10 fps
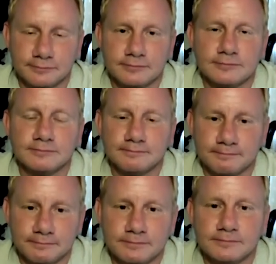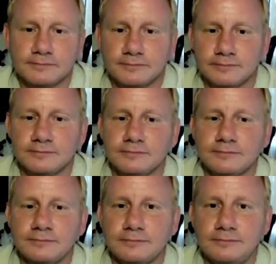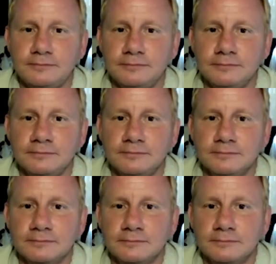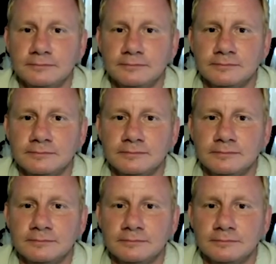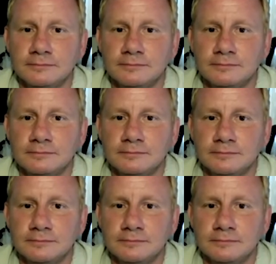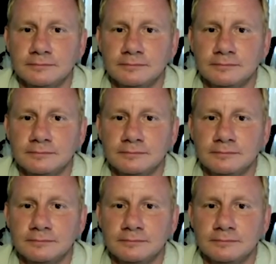This person isn't speaking.